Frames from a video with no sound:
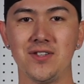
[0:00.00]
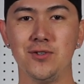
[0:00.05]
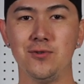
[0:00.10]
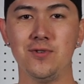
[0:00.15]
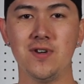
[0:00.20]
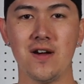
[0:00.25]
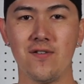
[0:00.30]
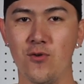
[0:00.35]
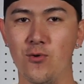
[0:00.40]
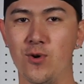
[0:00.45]
you
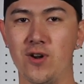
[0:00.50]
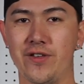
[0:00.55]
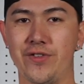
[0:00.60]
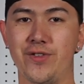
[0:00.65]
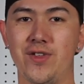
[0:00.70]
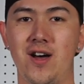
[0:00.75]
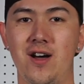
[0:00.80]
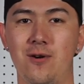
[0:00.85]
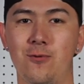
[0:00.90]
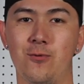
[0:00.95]
never would have
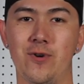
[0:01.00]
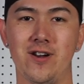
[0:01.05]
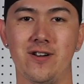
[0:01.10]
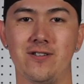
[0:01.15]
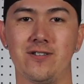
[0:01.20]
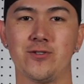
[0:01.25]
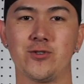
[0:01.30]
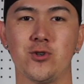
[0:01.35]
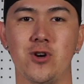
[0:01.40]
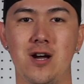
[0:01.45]
thought went
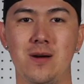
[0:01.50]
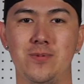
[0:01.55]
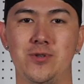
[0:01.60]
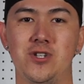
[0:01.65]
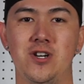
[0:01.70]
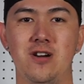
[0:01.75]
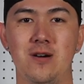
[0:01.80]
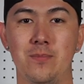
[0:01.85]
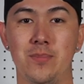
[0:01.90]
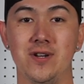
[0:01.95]
on a drop
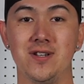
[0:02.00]
shot,